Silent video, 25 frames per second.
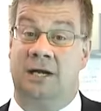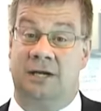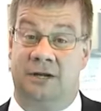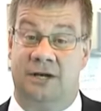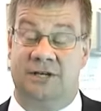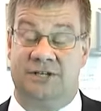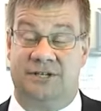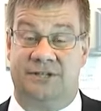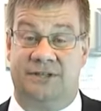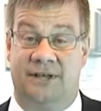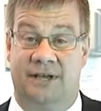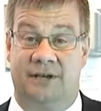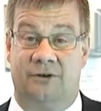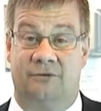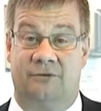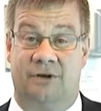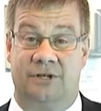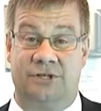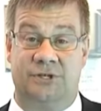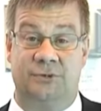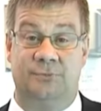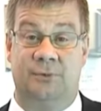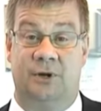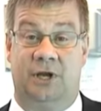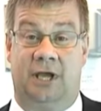I'd like to thank
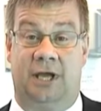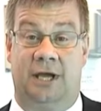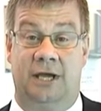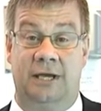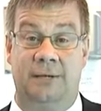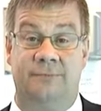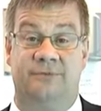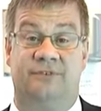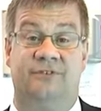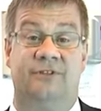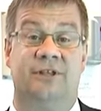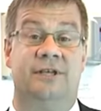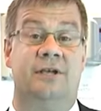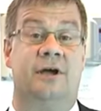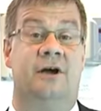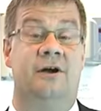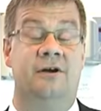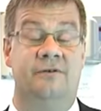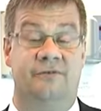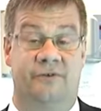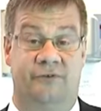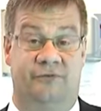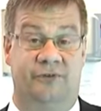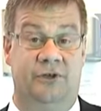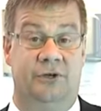Russell McCabe for the
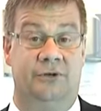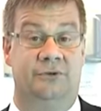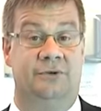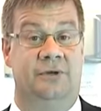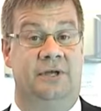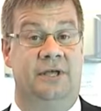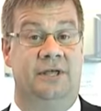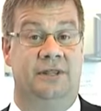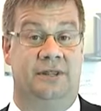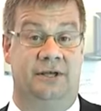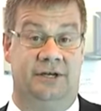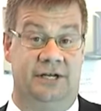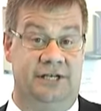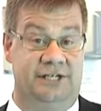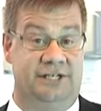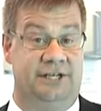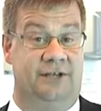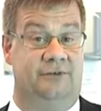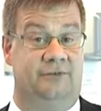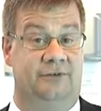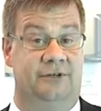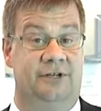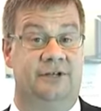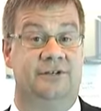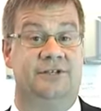overview that he's
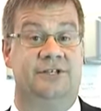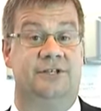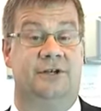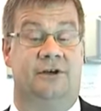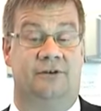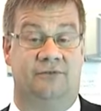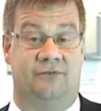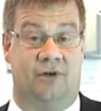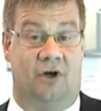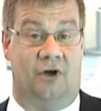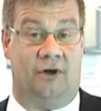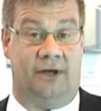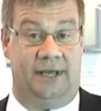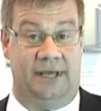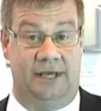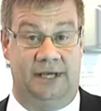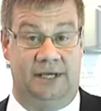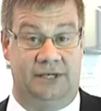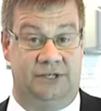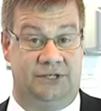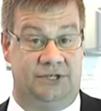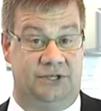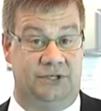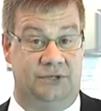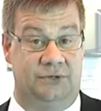given us of
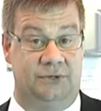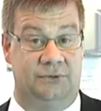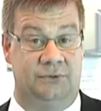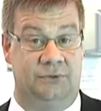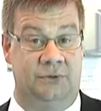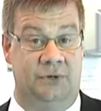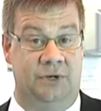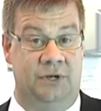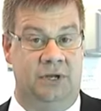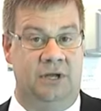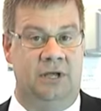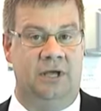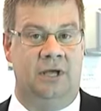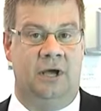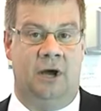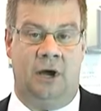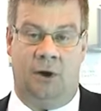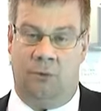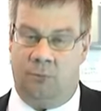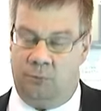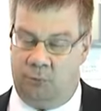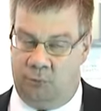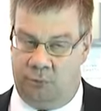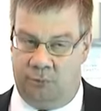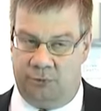IE2.
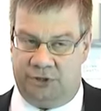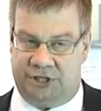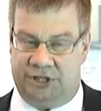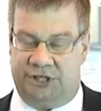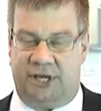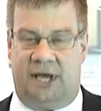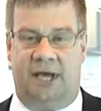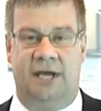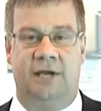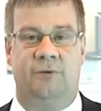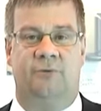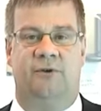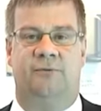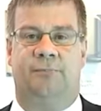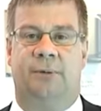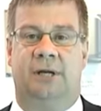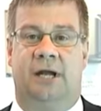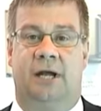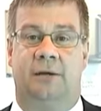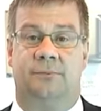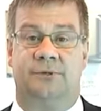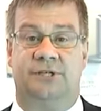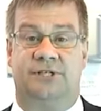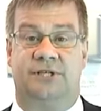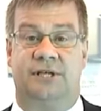Today we've been
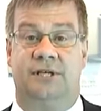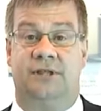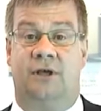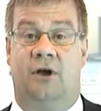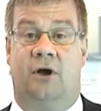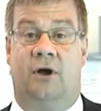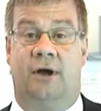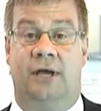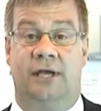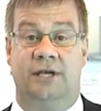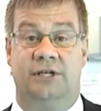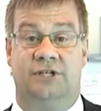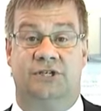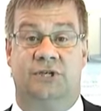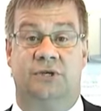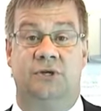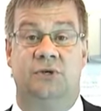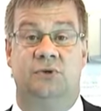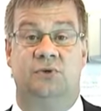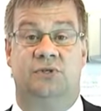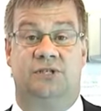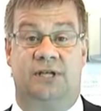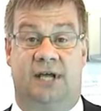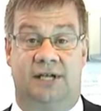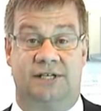able to see that
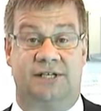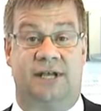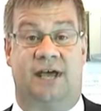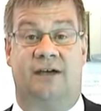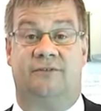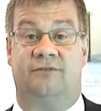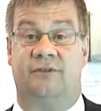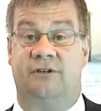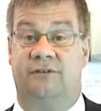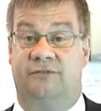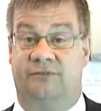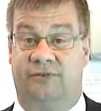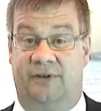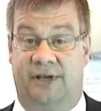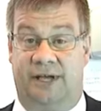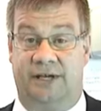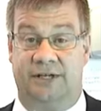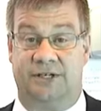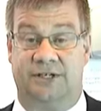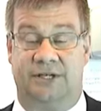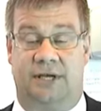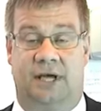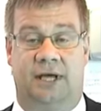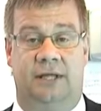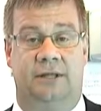IE2 does have an
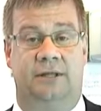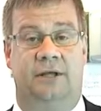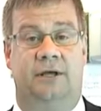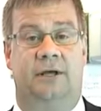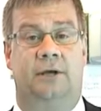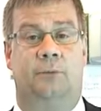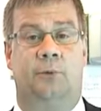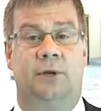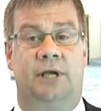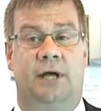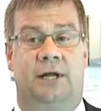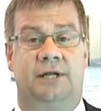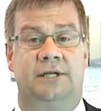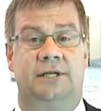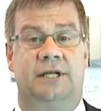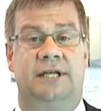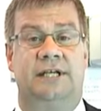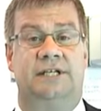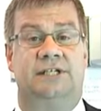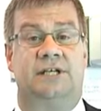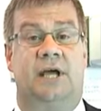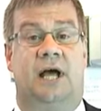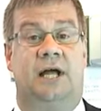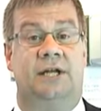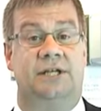effect and that we
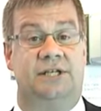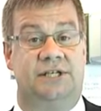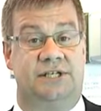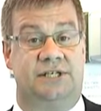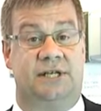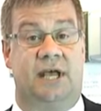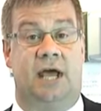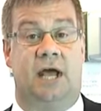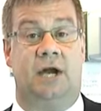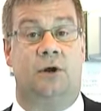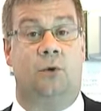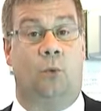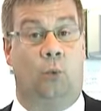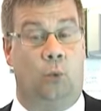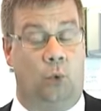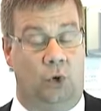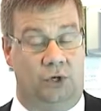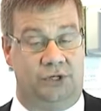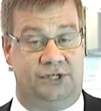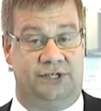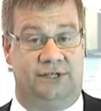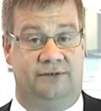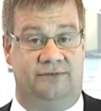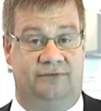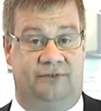need to understand
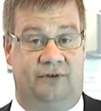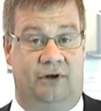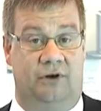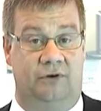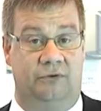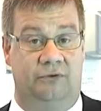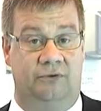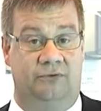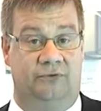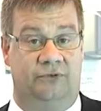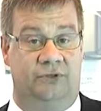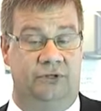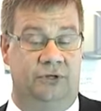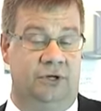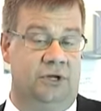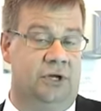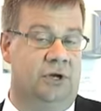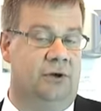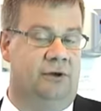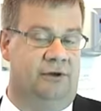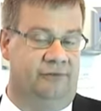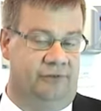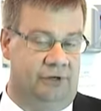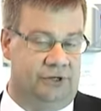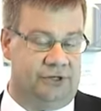what's involved.
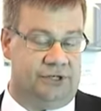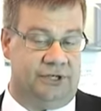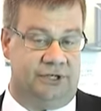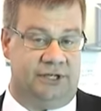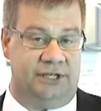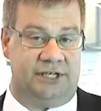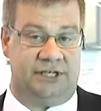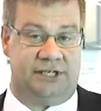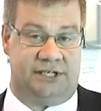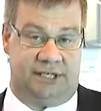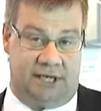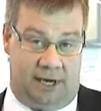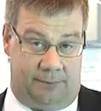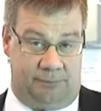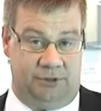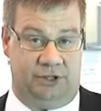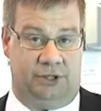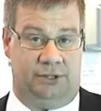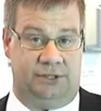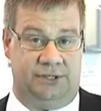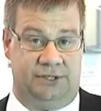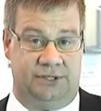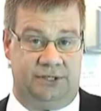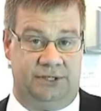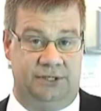We've looked at
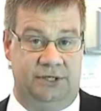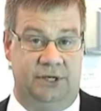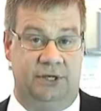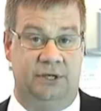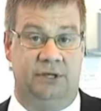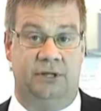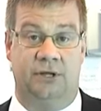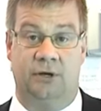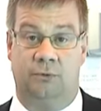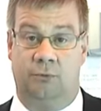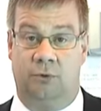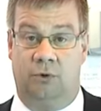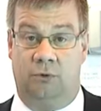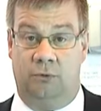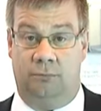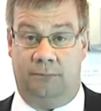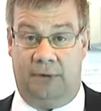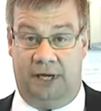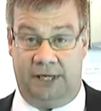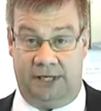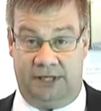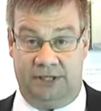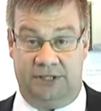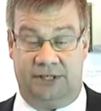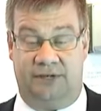exceptions that will
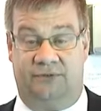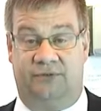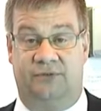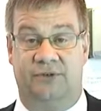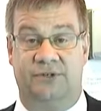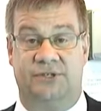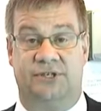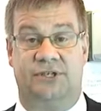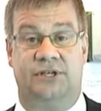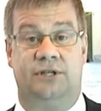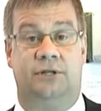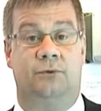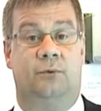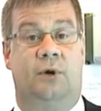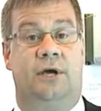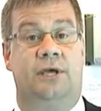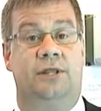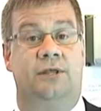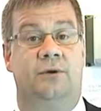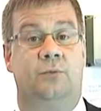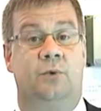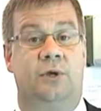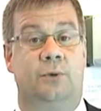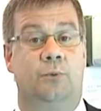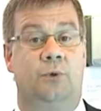make a difference to the way
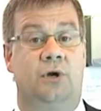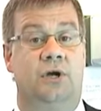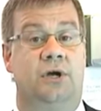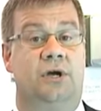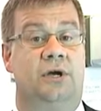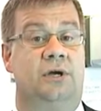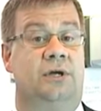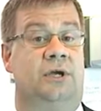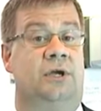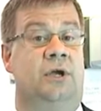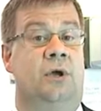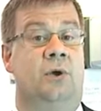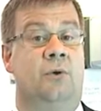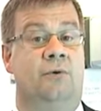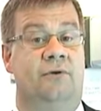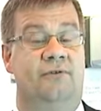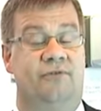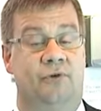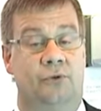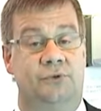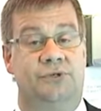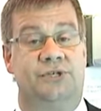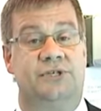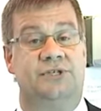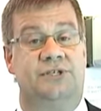that we work.
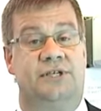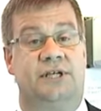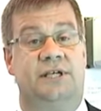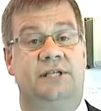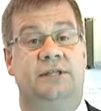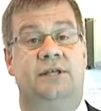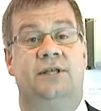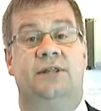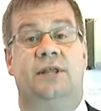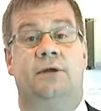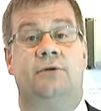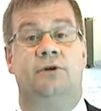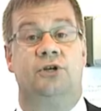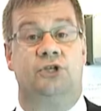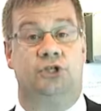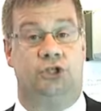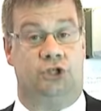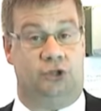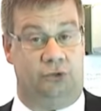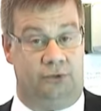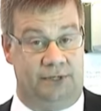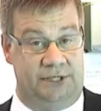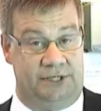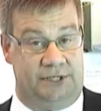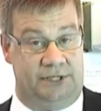We've also seen that there are
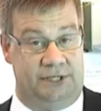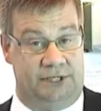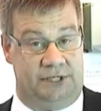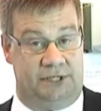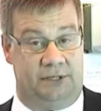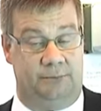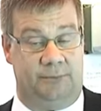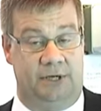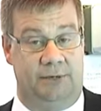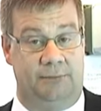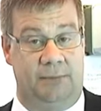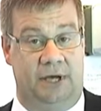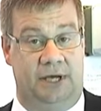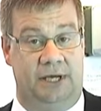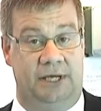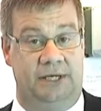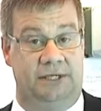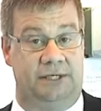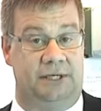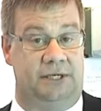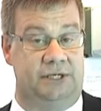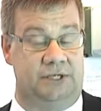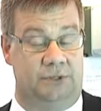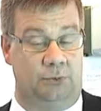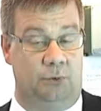choices to be
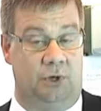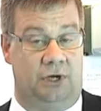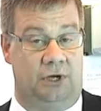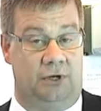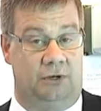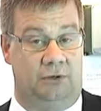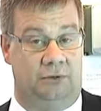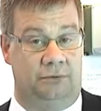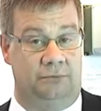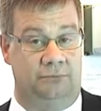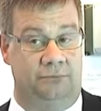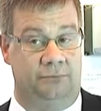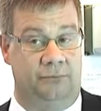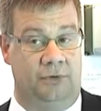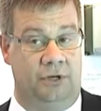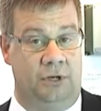made as well.